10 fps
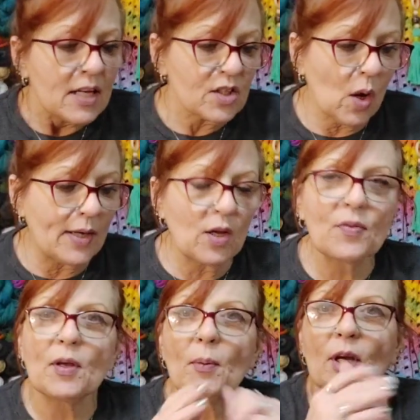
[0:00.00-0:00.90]
So I
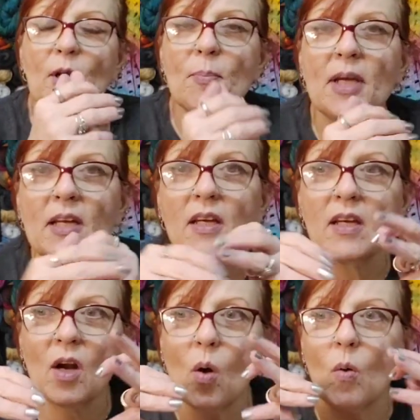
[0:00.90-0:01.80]
don't think we're going to be,
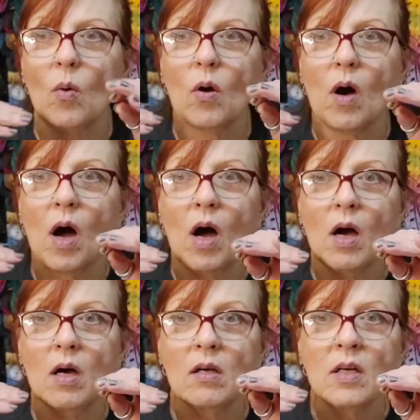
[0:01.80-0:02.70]
you know,
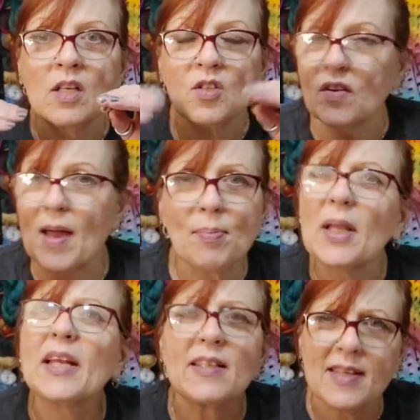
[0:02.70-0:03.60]
uh, so you got
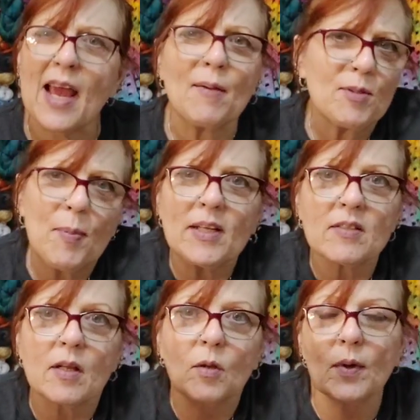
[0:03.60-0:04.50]
plenty of time is
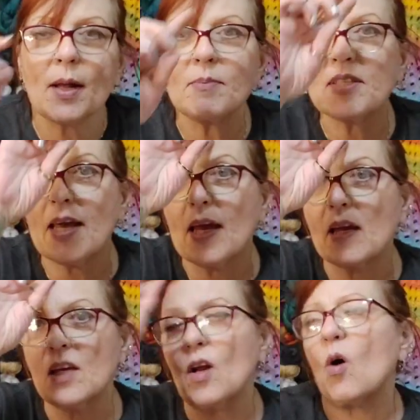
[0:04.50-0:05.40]
basically what I'm
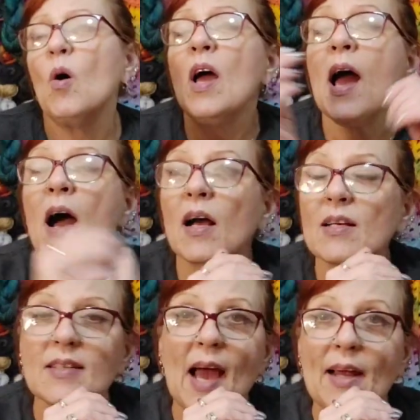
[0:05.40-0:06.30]
saying, you know,
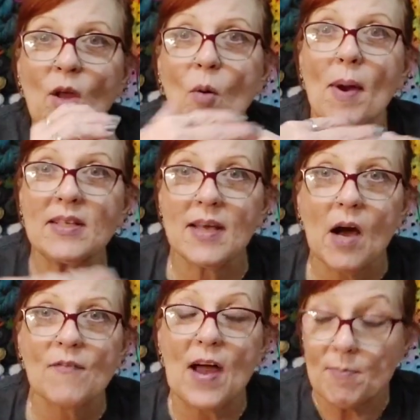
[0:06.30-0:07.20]
because I know
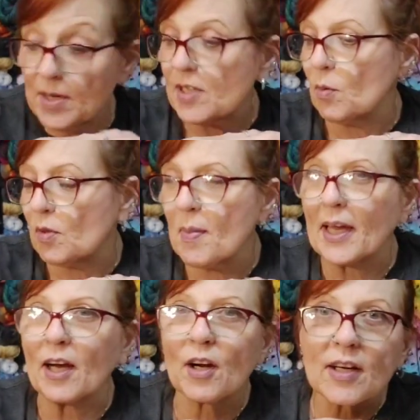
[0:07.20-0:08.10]
myself, I'm busy with
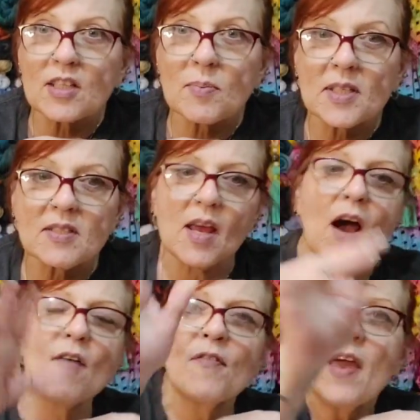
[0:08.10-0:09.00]
making Christmas
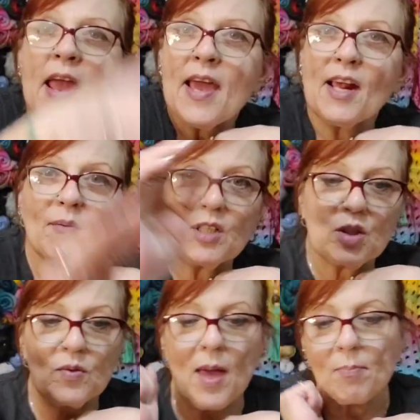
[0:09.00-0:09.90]
stuff and I'm going
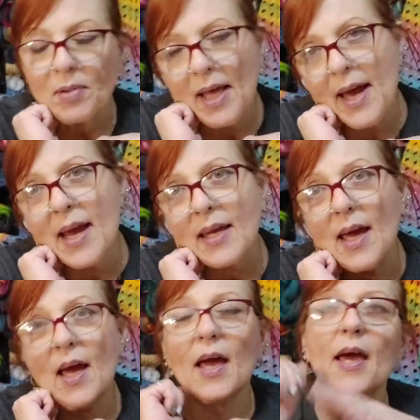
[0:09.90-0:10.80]
to do that
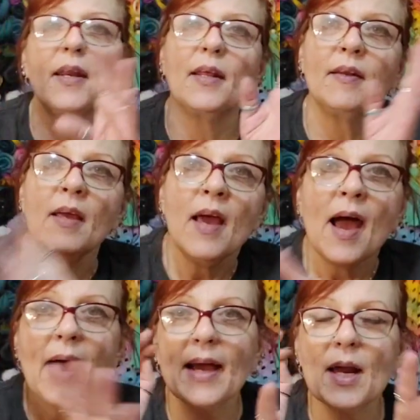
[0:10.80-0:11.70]
blanket and
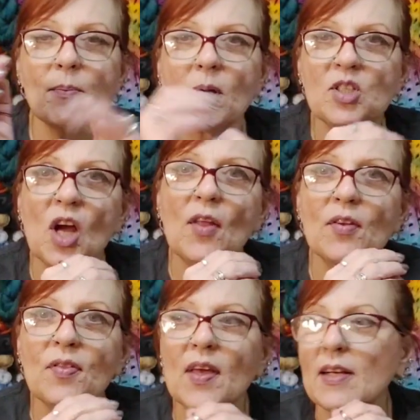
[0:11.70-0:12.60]
I got a bunch of
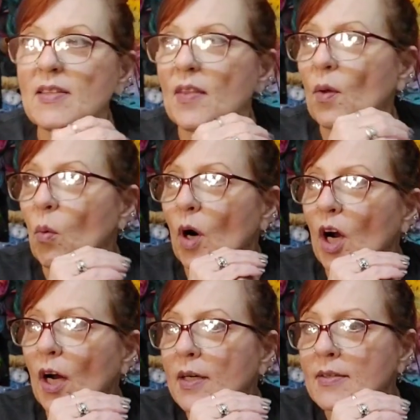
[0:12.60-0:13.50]
other things in the
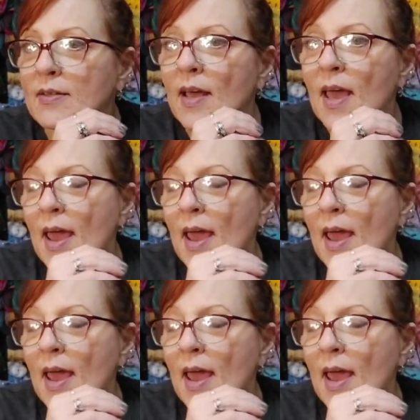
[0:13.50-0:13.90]
works.